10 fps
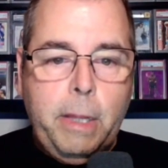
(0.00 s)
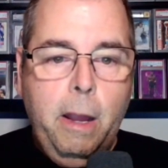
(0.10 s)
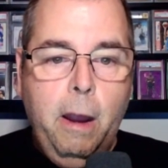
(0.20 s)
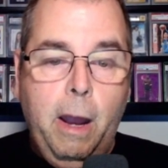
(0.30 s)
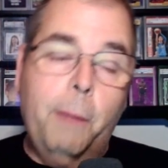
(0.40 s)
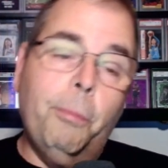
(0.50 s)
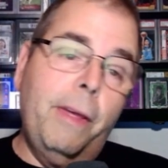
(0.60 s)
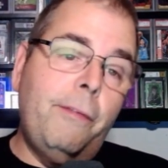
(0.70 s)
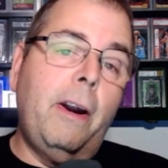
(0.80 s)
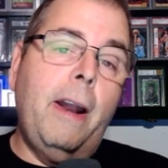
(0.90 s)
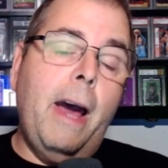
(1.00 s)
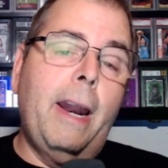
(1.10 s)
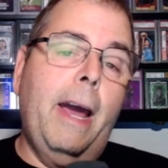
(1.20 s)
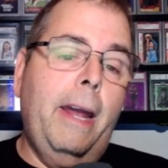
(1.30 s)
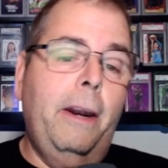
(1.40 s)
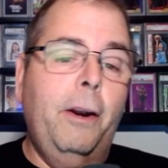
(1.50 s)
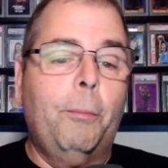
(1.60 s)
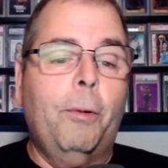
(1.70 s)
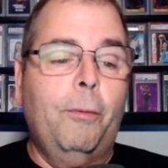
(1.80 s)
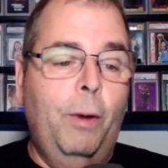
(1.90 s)
And believe it or not, I had a
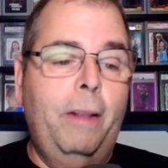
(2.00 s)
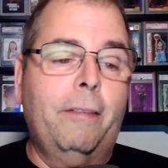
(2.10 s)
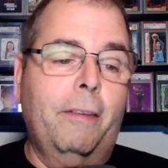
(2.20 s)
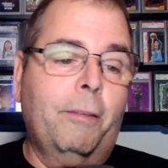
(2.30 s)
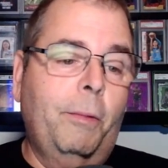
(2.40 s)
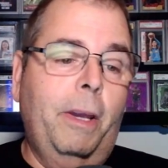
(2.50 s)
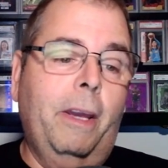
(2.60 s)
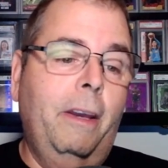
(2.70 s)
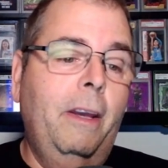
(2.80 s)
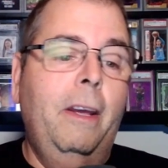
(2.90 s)
number of wins this week.